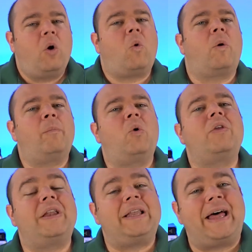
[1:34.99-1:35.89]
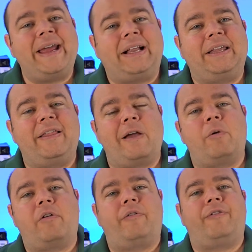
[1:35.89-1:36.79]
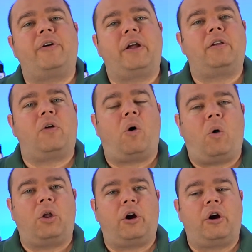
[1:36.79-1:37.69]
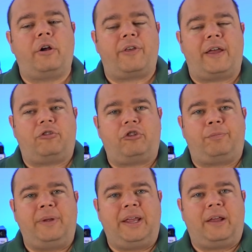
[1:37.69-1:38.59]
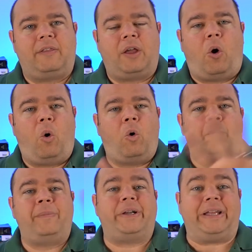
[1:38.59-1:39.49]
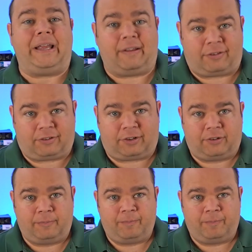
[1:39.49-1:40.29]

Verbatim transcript: or more than likely they were referring to the whole earth as just being the whole Middle East.